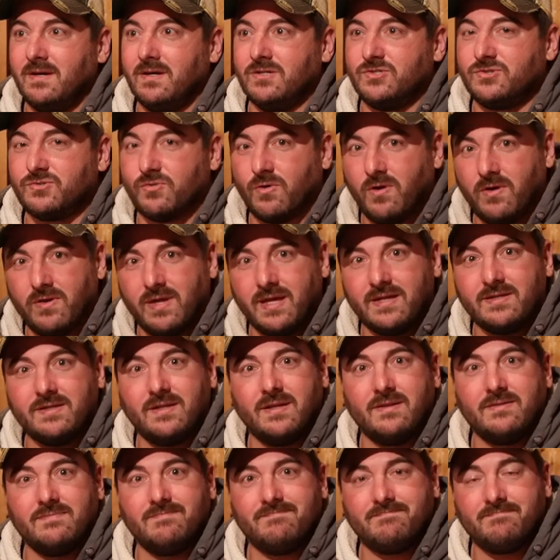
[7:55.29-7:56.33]
draw that
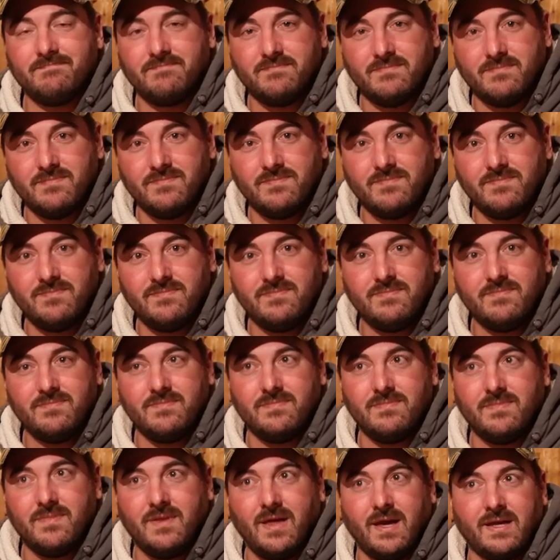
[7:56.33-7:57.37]

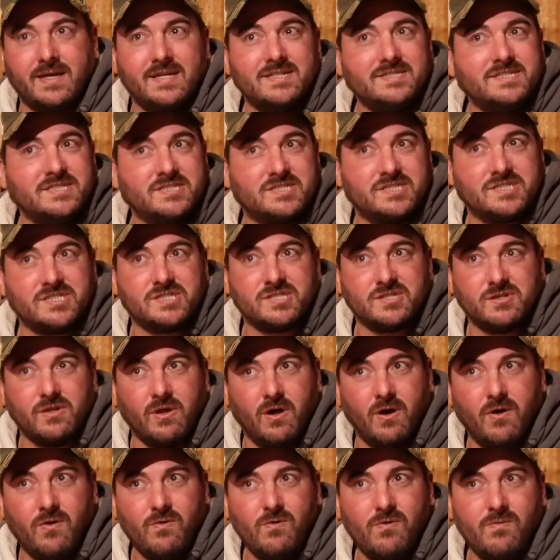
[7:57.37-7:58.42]
I guess it's
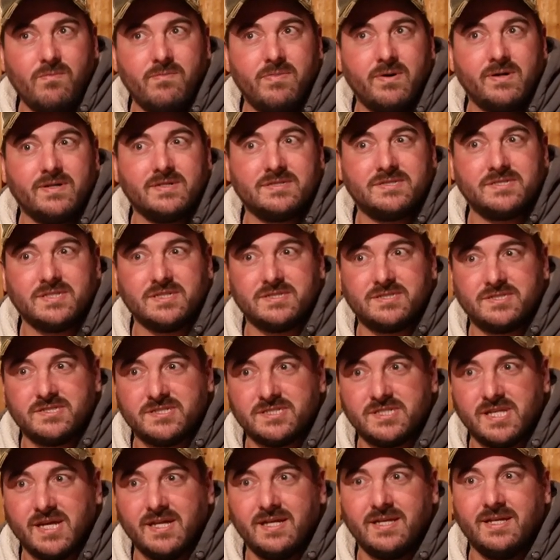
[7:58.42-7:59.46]
slow, but it's
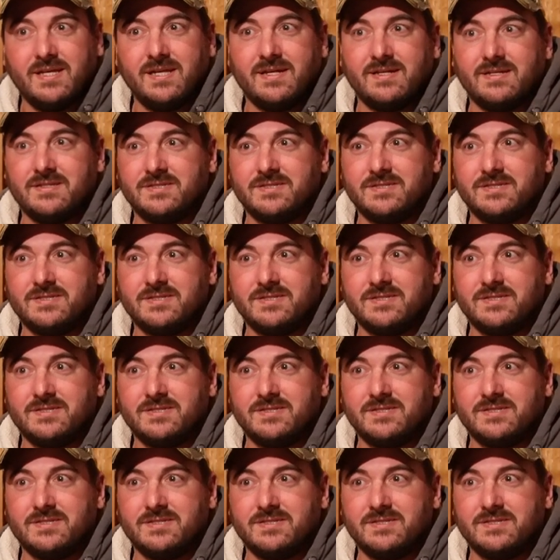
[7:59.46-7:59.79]
steady and